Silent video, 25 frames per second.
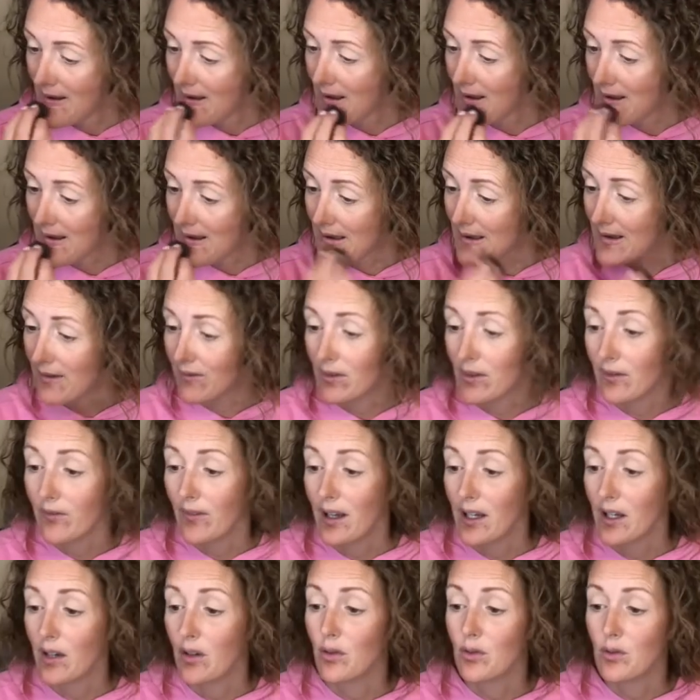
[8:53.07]
Even if I
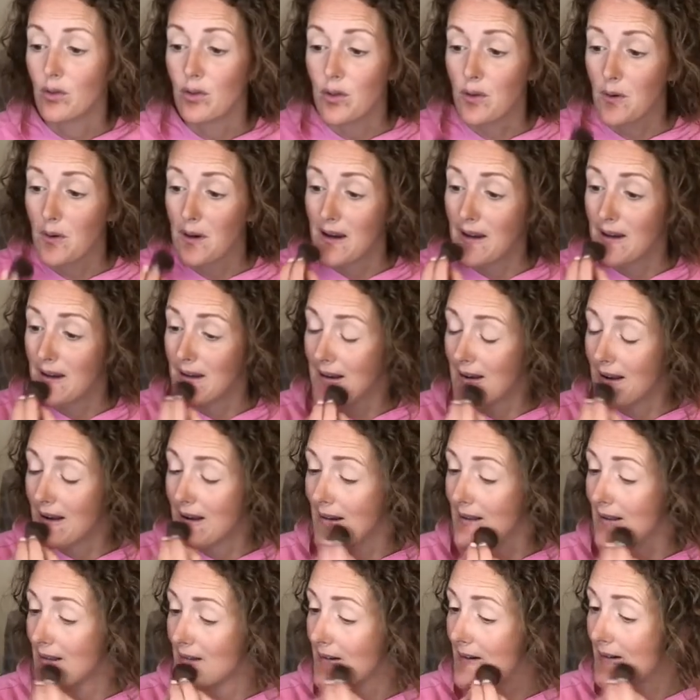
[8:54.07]
don't do any
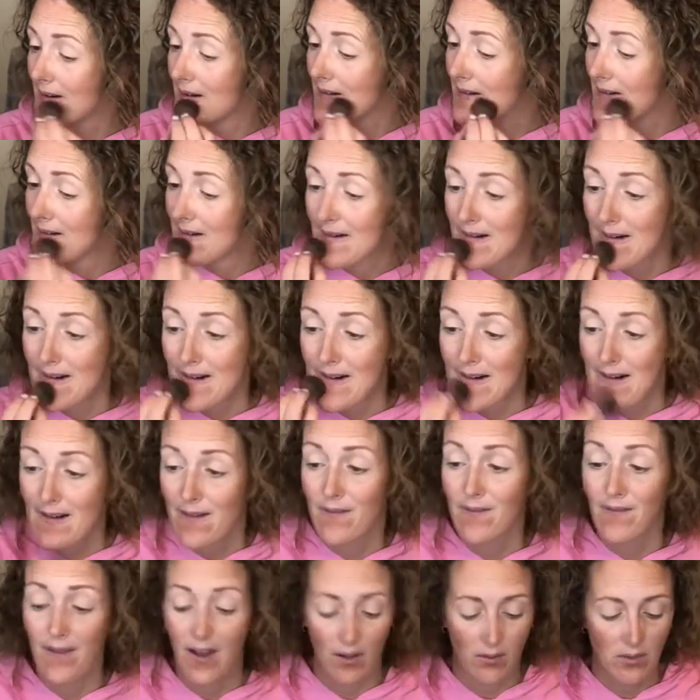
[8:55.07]
other
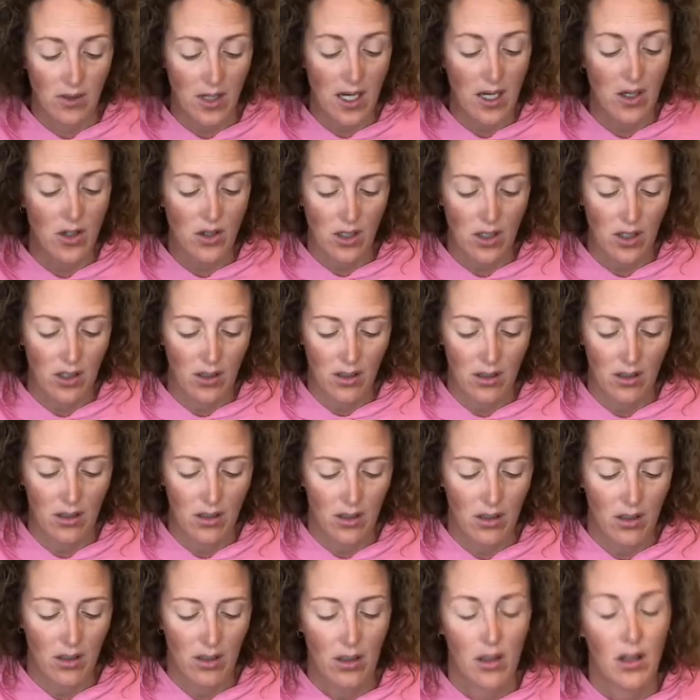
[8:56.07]
foundation,
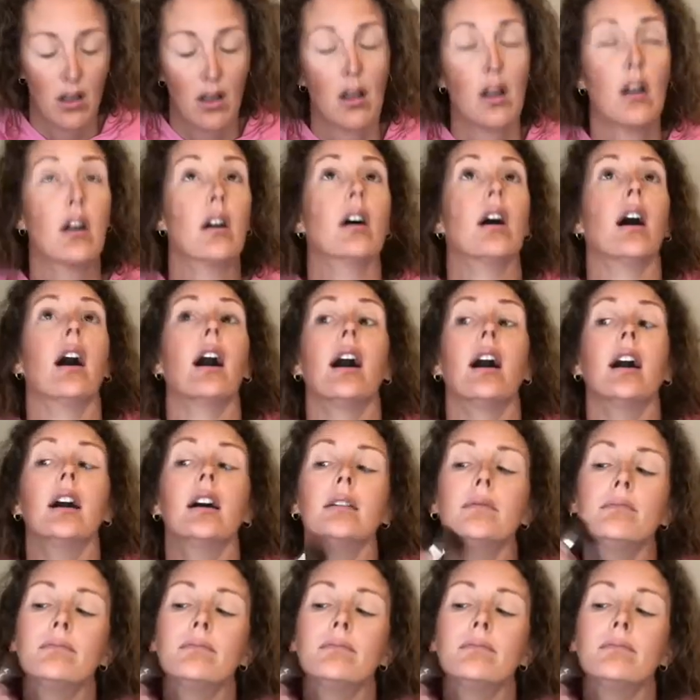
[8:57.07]
I